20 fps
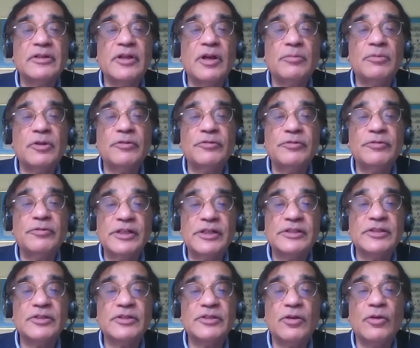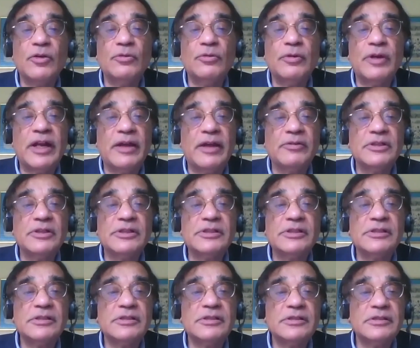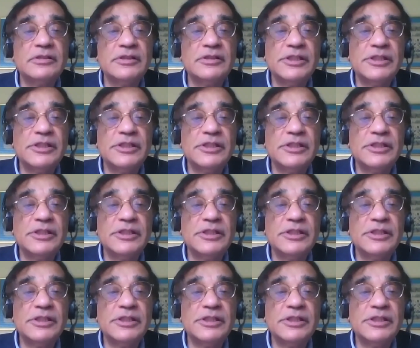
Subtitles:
couple of years ago when I was